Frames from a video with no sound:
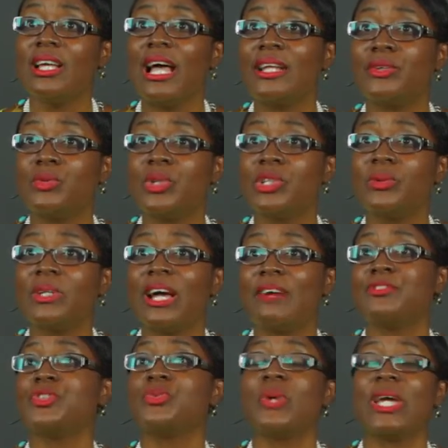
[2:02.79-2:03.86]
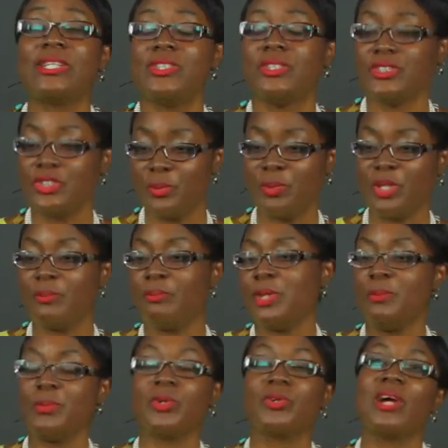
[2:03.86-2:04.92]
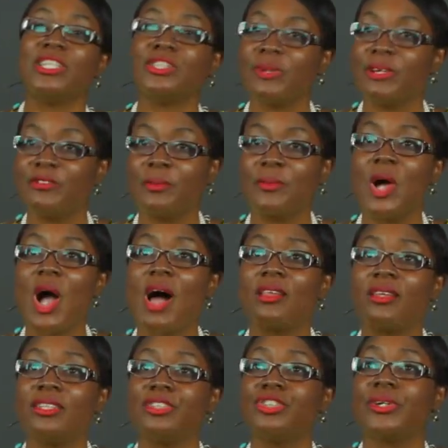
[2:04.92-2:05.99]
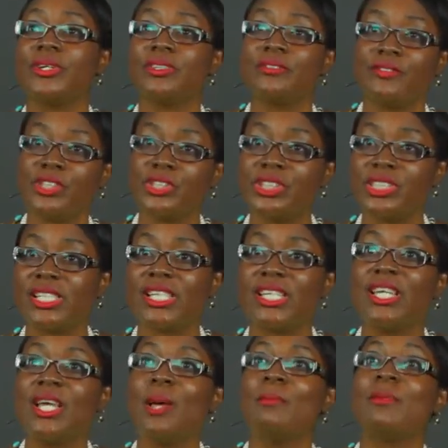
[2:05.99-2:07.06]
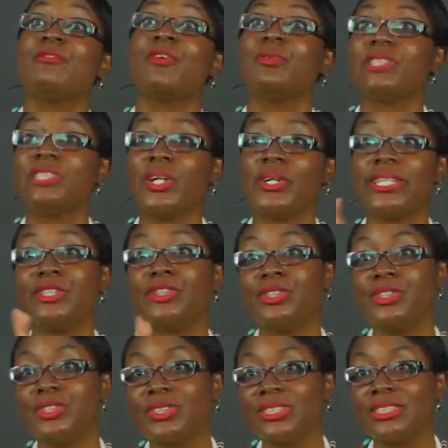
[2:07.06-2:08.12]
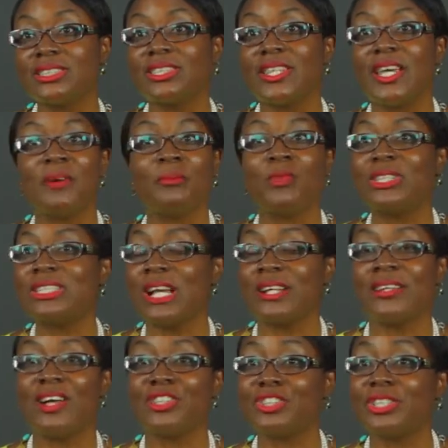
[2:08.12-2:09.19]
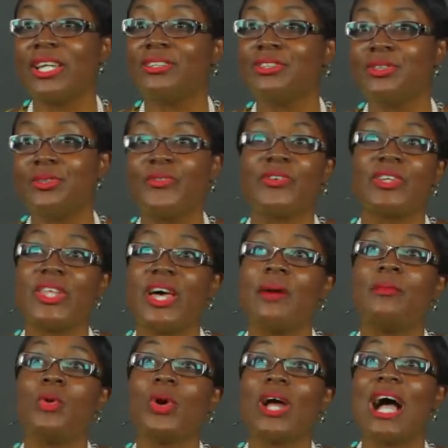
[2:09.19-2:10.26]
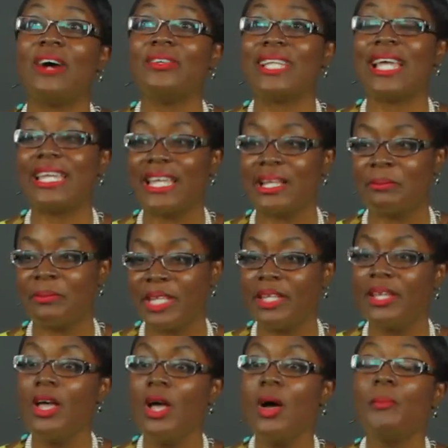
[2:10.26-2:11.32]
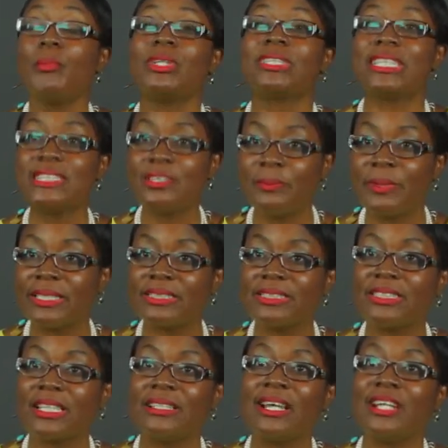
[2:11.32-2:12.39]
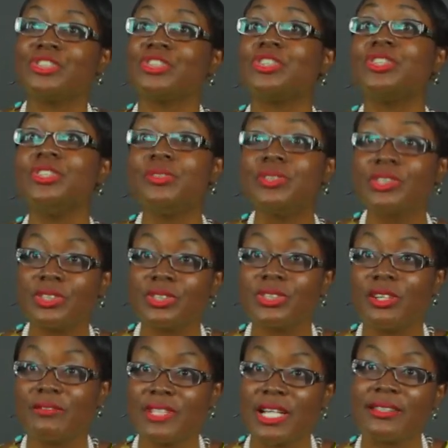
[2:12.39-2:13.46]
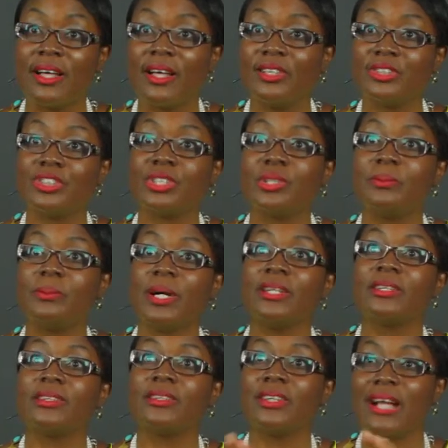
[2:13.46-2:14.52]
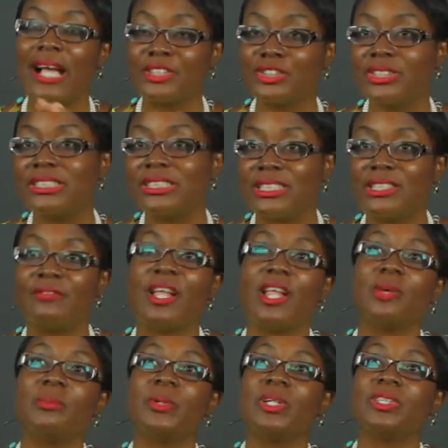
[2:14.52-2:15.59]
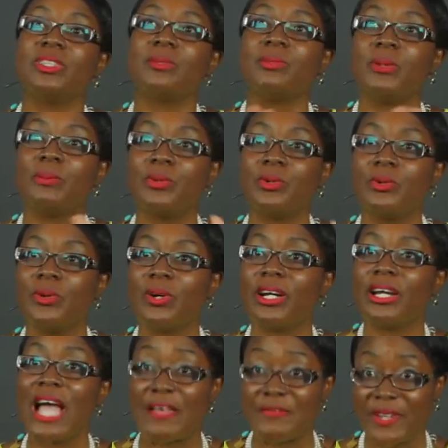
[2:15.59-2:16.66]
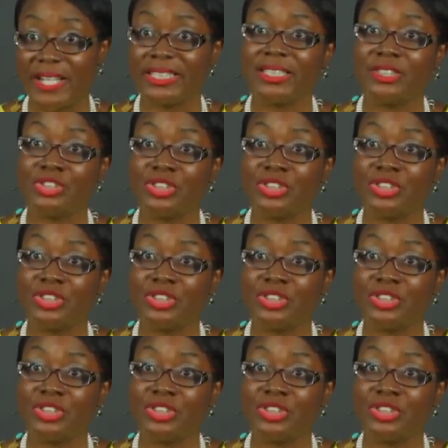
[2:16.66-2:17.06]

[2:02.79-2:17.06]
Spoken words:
And we don't have to wait until people graduate from college or university before we start introducing to them what technology can do for them or how they can be participants and not just users of technology, but they're actually the developers and people who are affecting